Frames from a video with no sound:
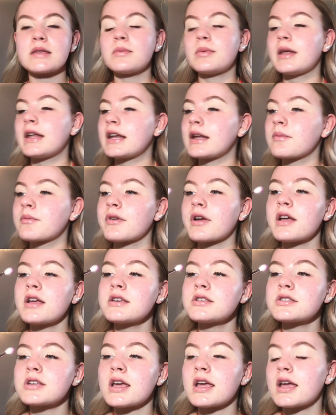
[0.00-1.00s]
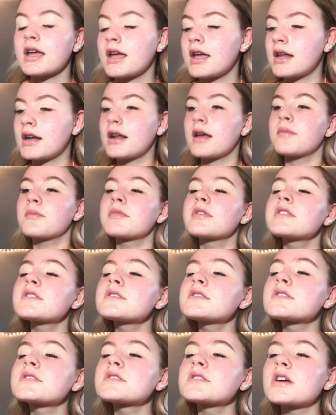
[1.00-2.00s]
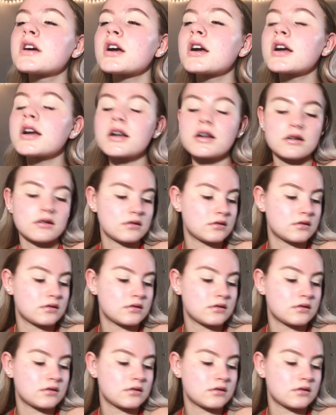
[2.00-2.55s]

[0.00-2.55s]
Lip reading: the blending brush, and I'm going to start,